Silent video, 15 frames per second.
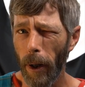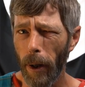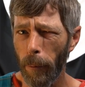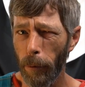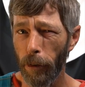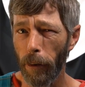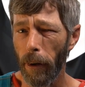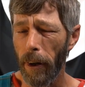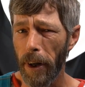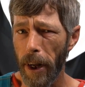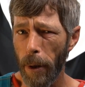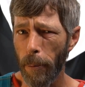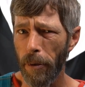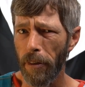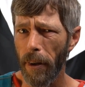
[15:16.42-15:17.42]
sure on
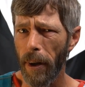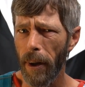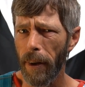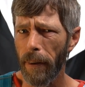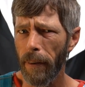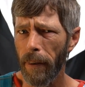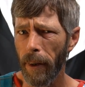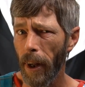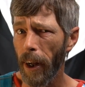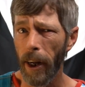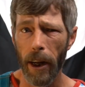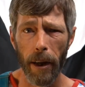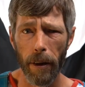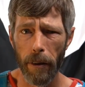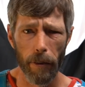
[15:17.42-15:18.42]
Amazon, I
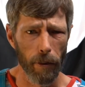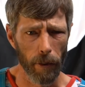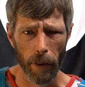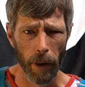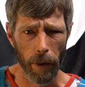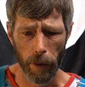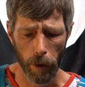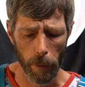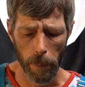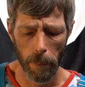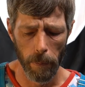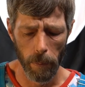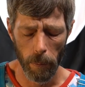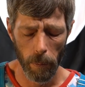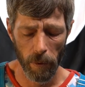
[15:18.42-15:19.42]
got a
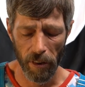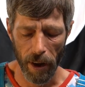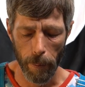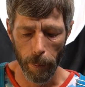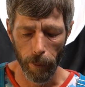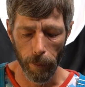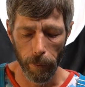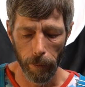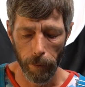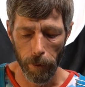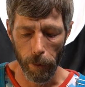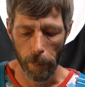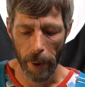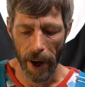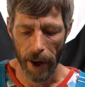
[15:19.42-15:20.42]
sample
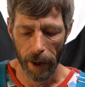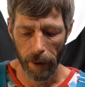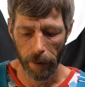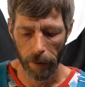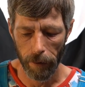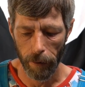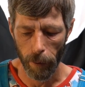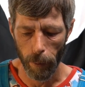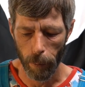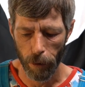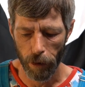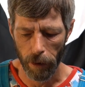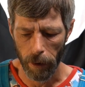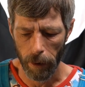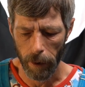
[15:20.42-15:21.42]
2-pack, so I'm
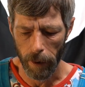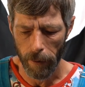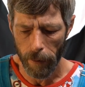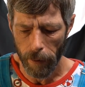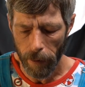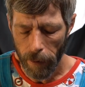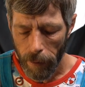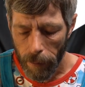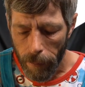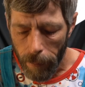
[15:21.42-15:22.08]
sure it's